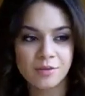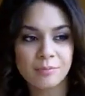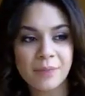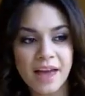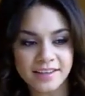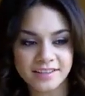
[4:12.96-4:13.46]
the
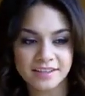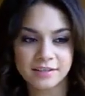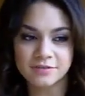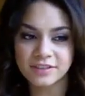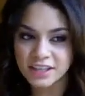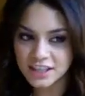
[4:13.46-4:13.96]
best
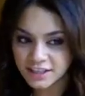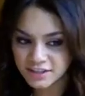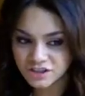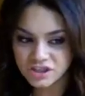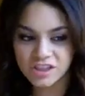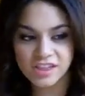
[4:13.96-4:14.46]
of
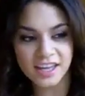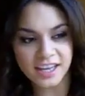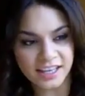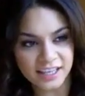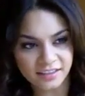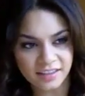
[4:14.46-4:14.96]
each
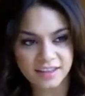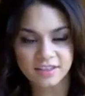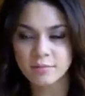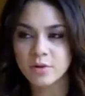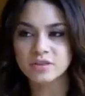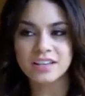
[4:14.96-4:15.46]
thing and like
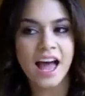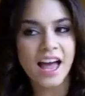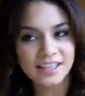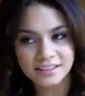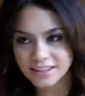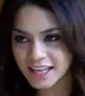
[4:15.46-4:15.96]
the most
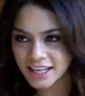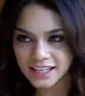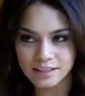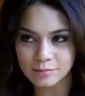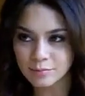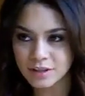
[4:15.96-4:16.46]
heightened that
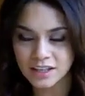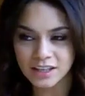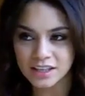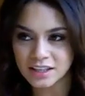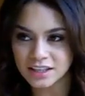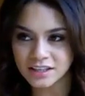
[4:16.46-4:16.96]
it can
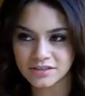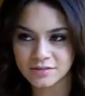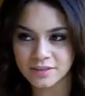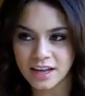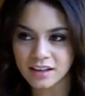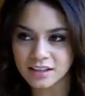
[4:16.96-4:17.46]
be in
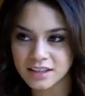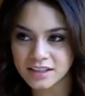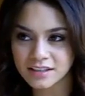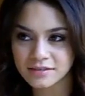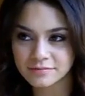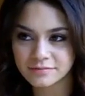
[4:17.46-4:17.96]
each
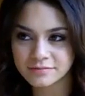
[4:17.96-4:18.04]
reality.